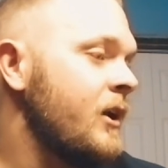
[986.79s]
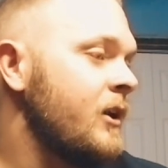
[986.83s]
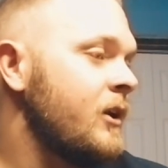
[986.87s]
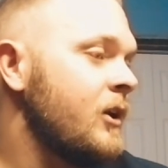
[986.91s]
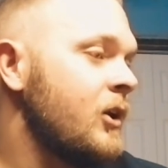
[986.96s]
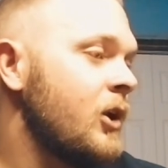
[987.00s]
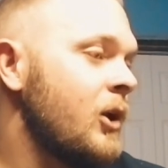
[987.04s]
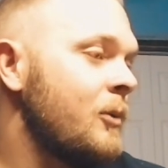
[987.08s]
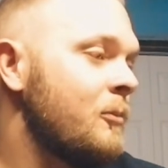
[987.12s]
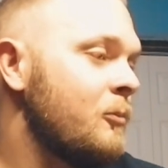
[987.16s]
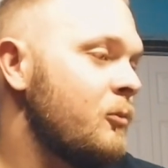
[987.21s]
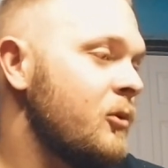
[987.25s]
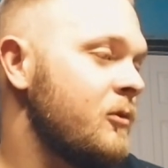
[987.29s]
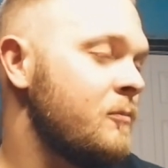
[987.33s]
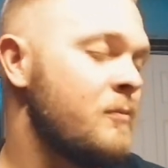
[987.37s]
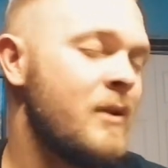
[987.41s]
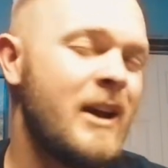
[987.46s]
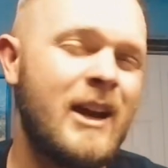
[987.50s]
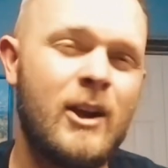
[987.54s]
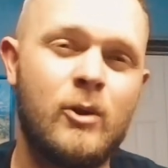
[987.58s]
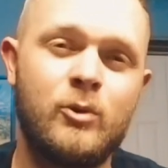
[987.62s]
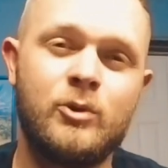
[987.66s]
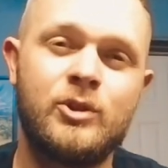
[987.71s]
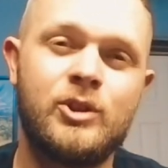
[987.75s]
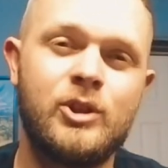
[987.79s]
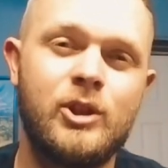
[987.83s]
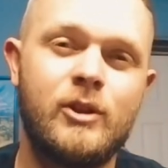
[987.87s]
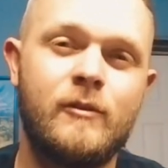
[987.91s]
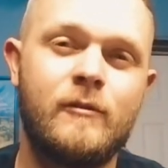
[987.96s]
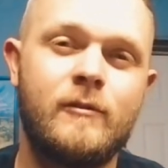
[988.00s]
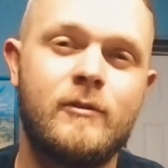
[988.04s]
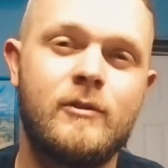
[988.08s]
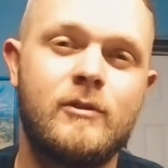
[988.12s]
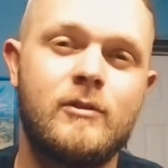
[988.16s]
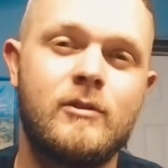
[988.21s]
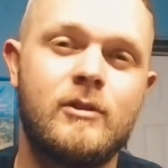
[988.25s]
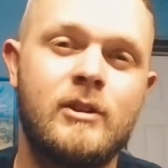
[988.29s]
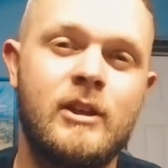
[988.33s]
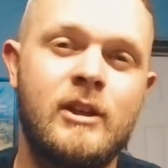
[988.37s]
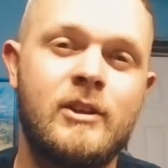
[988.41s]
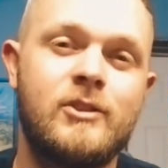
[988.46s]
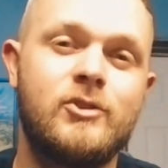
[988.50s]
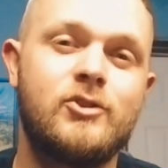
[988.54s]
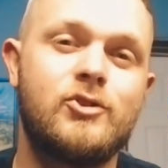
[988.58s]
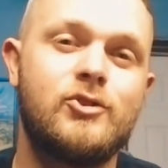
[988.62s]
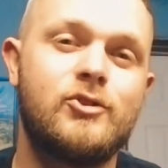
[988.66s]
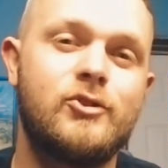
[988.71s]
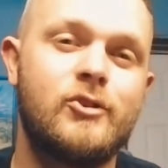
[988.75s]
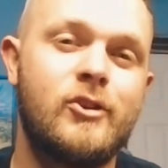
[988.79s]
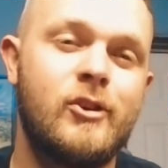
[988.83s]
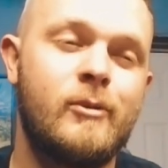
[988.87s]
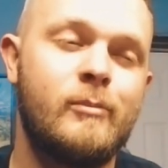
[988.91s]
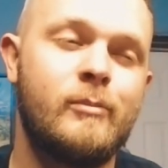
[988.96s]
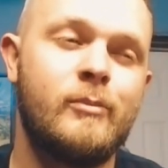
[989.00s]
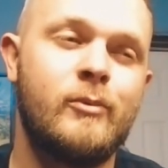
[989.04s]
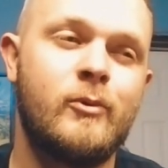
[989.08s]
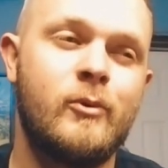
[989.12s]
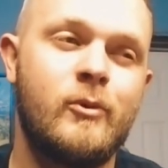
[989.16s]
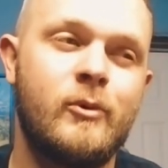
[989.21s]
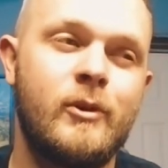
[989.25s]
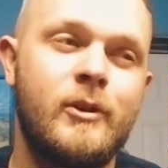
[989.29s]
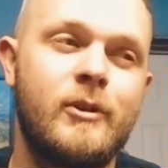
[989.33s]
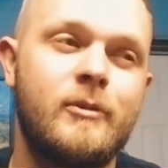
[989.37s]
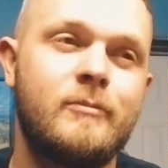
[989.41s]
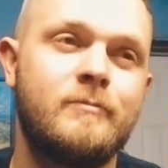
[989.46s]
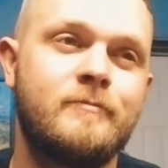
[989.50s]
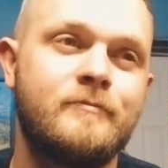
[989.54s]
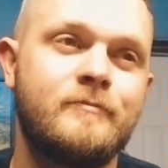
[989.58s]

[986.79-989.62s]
end up with paddle shifts at some point.